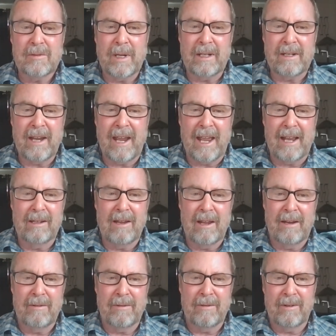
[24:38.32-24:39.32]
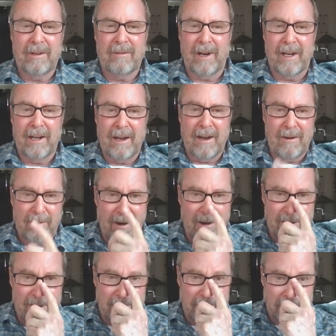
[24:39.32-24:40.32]
my tagline right now.
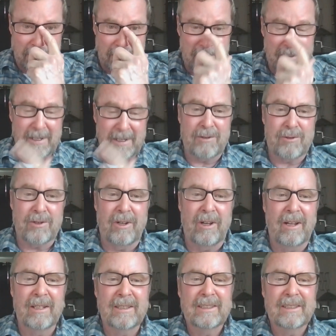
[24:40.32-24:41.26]
Gardening is essential.